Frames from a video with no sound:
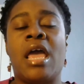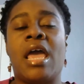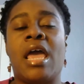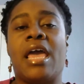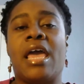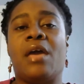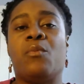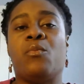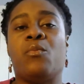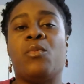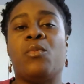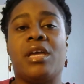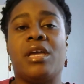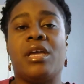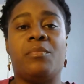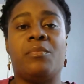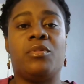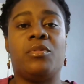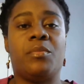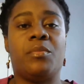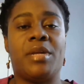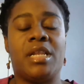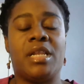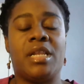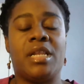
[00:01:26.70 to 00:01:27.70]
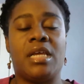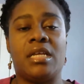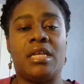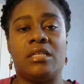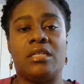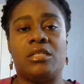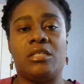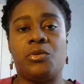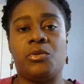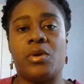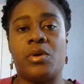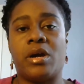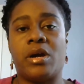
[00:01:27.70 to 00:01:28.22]
and we implement it
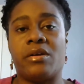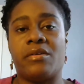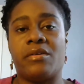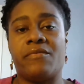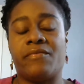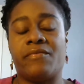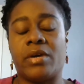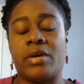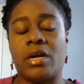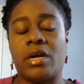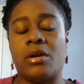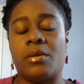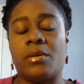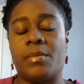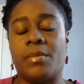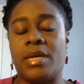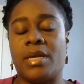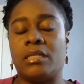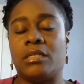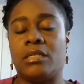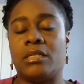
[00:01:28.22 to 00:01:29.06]
into our environment.